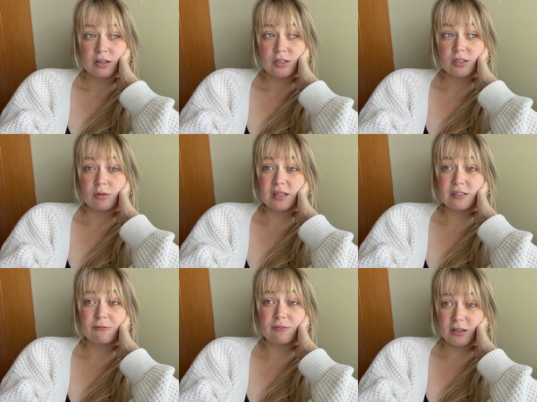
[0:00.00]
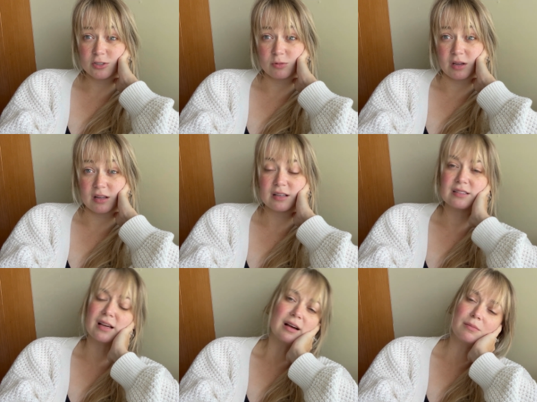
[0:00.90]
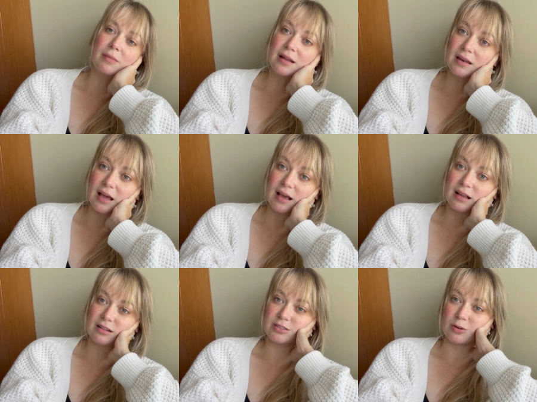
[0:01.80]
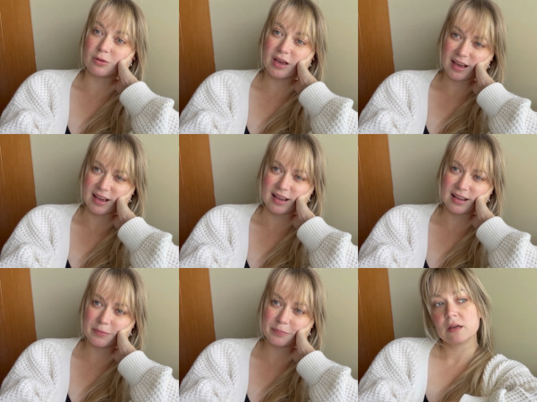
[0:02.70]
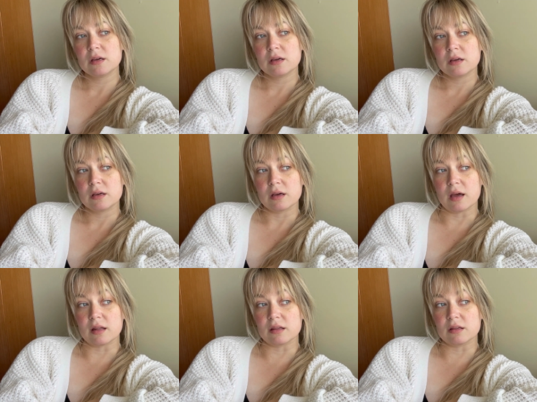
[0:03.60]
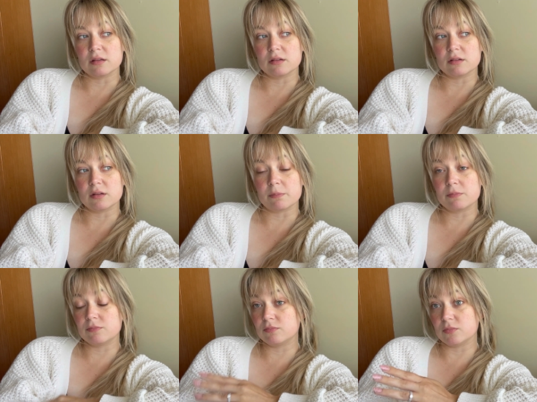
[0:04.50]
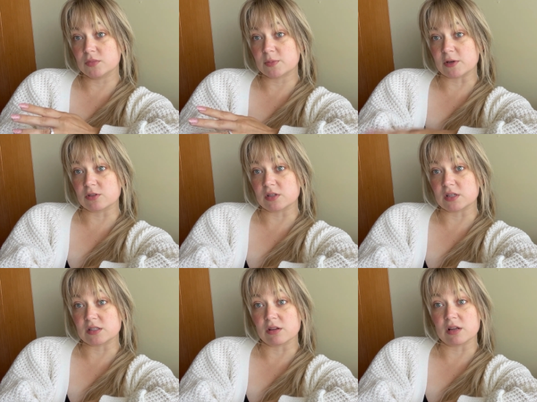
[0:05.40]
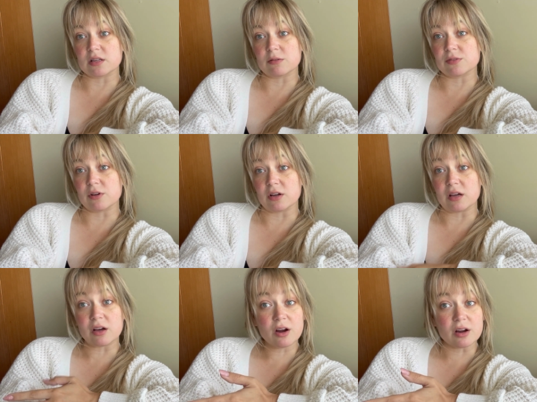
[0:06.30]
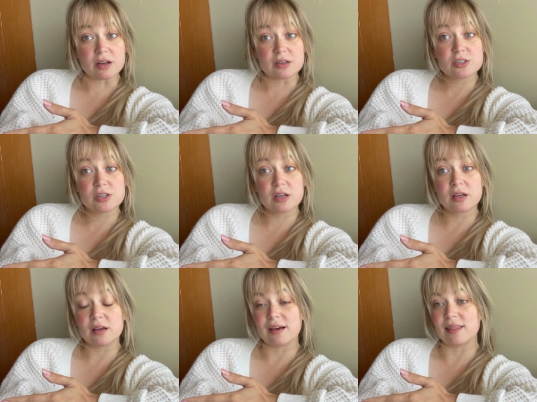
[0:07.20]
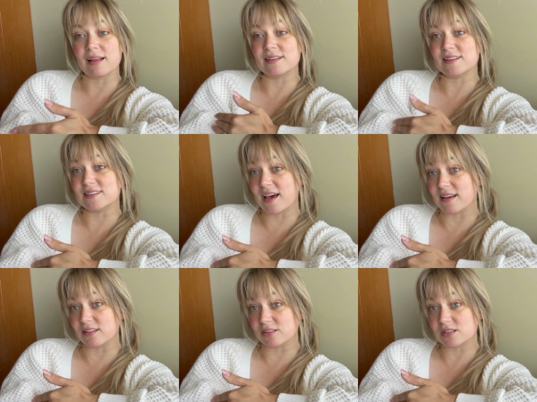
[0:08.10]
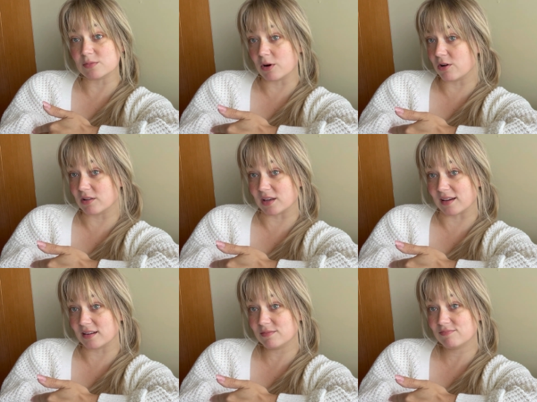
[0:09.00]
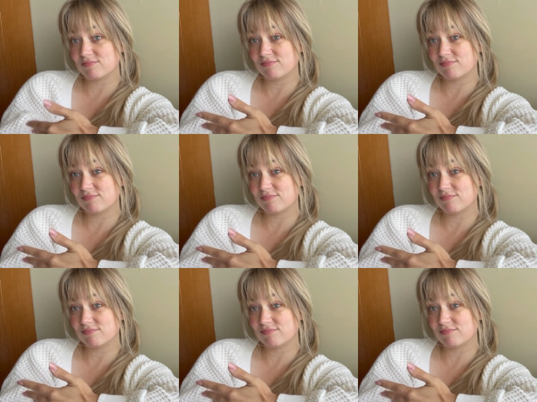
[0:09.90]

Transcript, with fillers: So it is fluctuating, because like on Monday it looked okay and the specialist I saw that day was very encouraged, and then today it looked small again.